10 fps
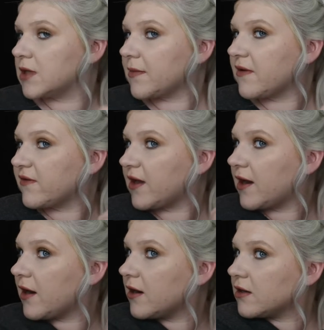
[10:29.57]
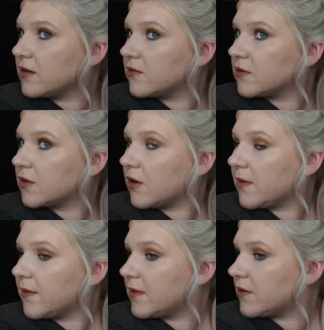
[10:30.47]
Take my flat iron. We'll go
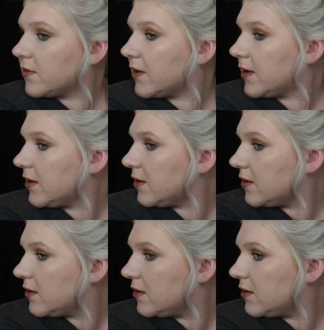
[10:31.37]
about midway.